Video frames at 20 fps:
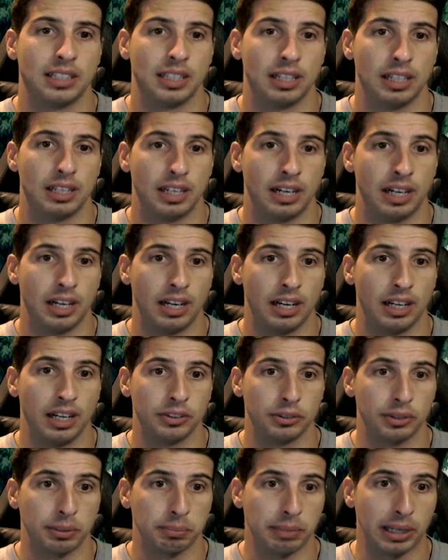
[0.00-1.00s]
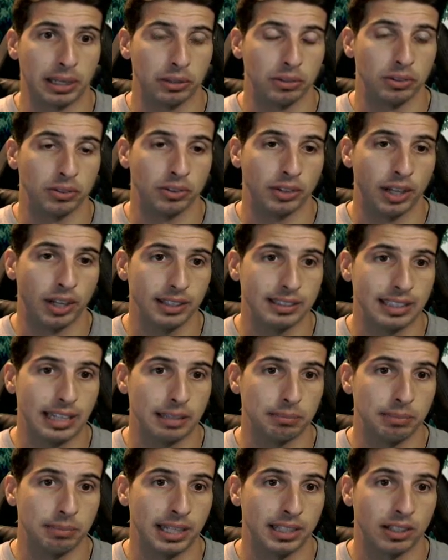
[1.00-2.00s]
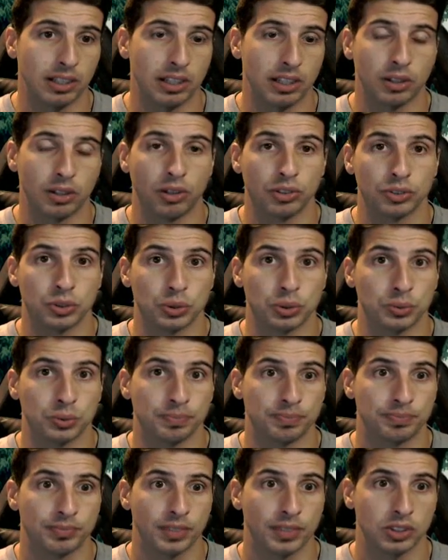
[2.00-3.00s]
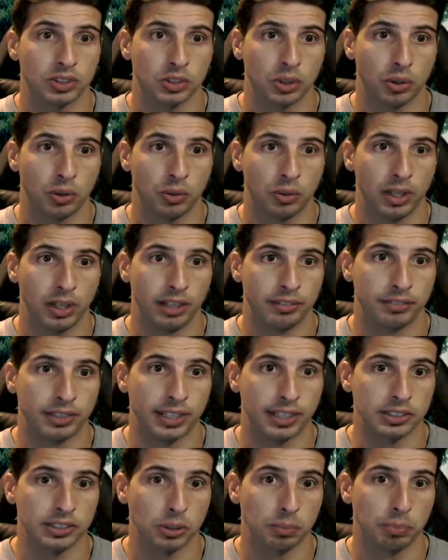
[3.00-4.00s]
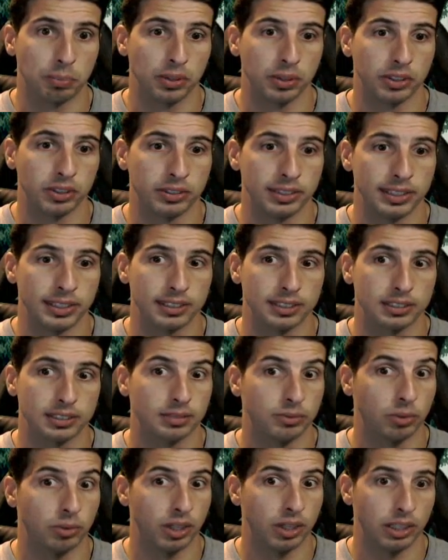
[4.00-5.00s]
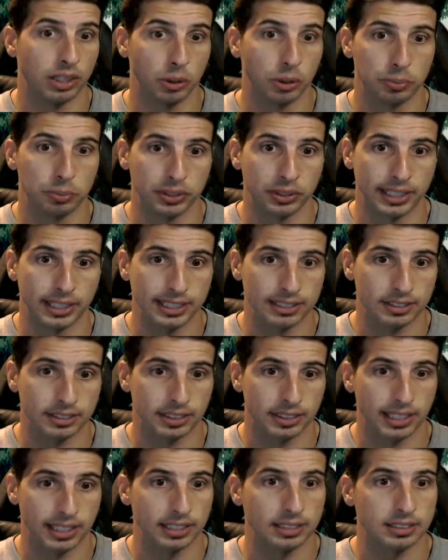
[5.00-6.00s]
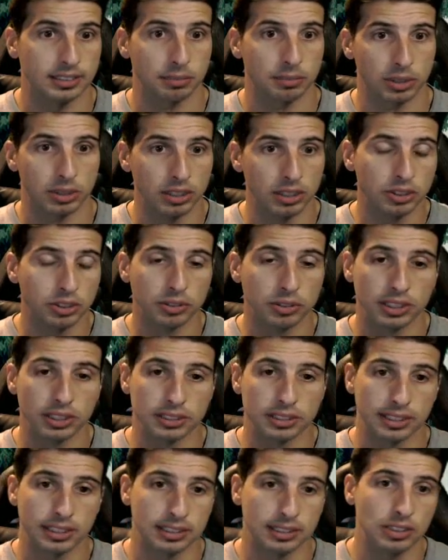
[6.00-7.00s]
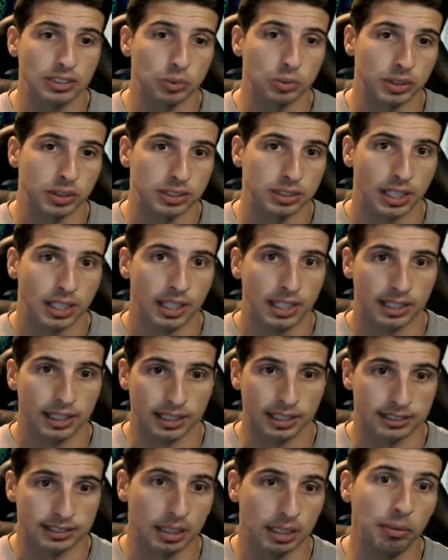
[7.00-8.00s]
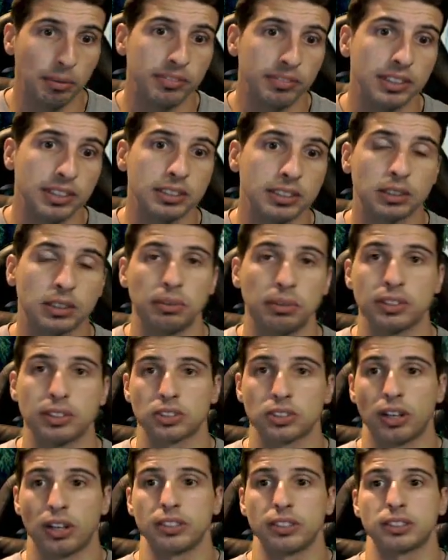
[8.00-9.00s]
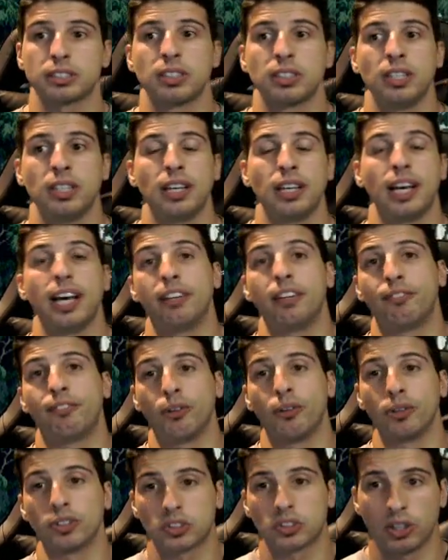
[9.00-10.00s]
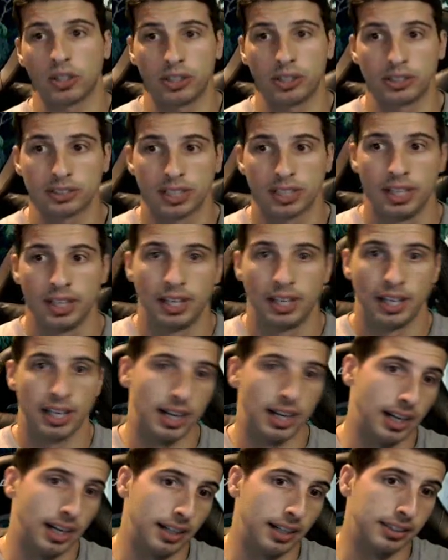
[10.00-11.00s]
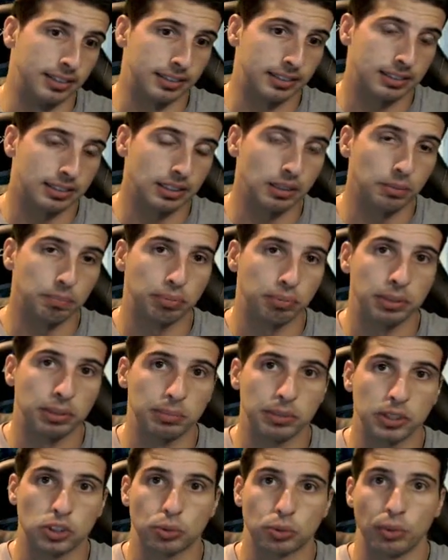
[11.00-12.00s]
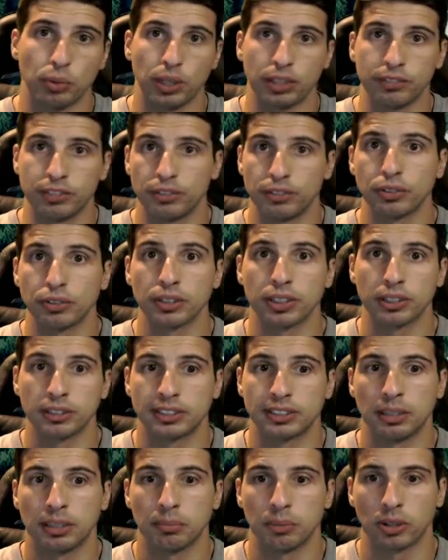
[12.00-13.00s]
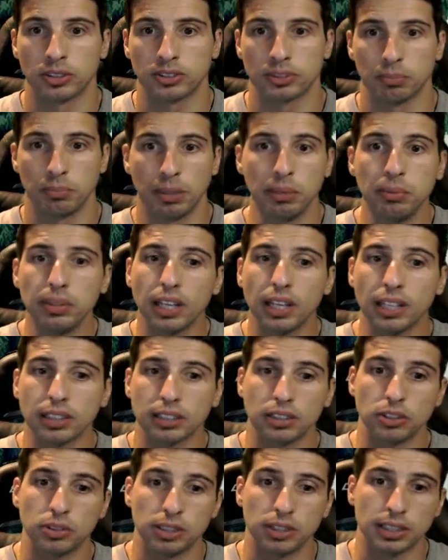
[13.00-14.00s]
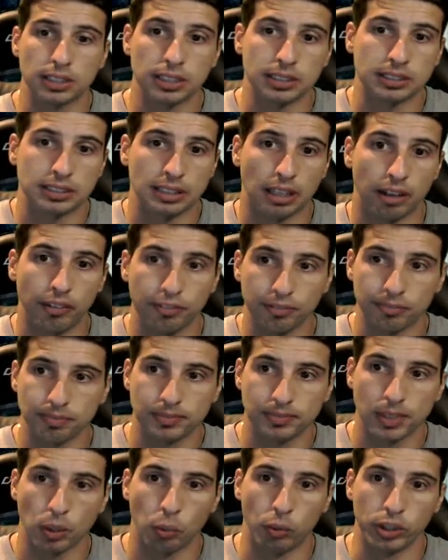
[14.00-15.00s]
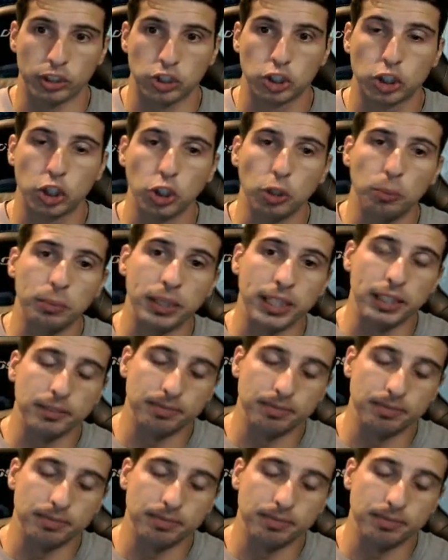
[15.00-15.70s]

uh, during battle. Not that bad at all, too. So uh, if you guys are pulling on this, well, I hope you guys are getting some good units like these ones. Because some of these 3 stars and 4 stars, uh, they're still pretty much relevant for their TMRs. Maybe not the unit itself, which Gumi...